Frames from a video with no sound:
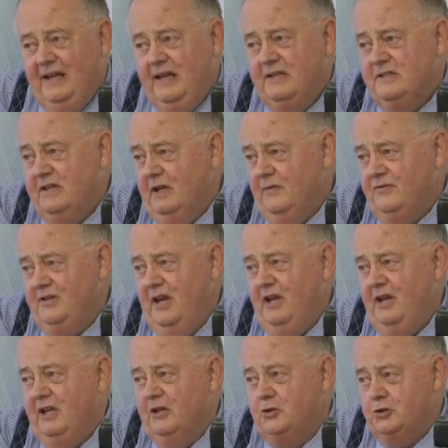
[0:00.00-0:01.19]
instead of
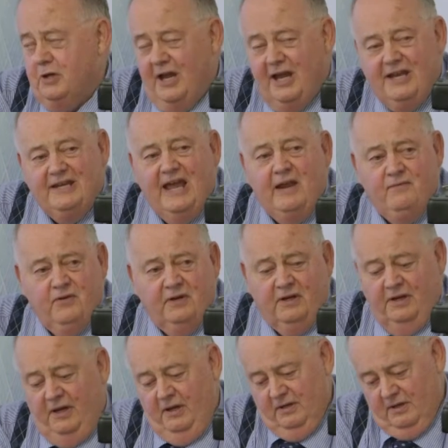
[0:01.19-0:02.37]
sending a trained
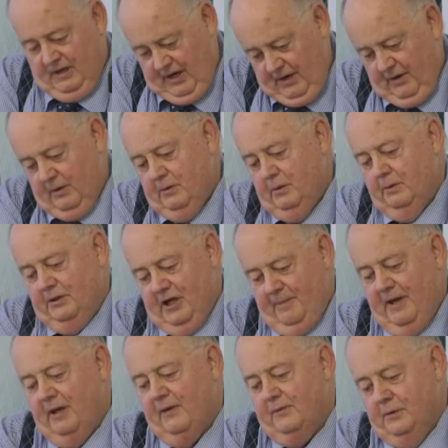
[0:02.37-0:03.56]
advocate in to go to court, come
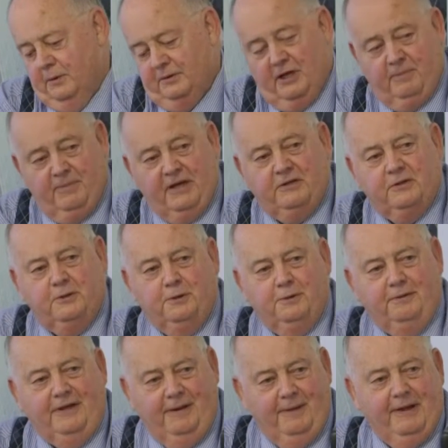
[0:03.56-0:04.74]
out of court, go back to court
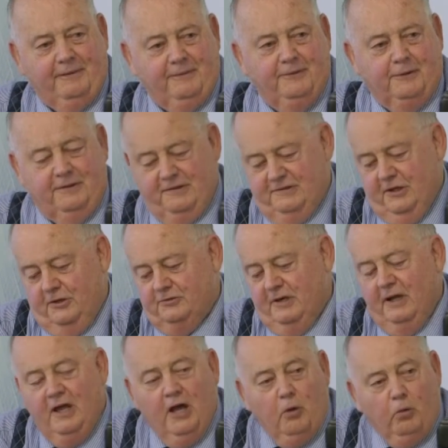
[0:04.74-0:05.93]
and go out of court, etc.,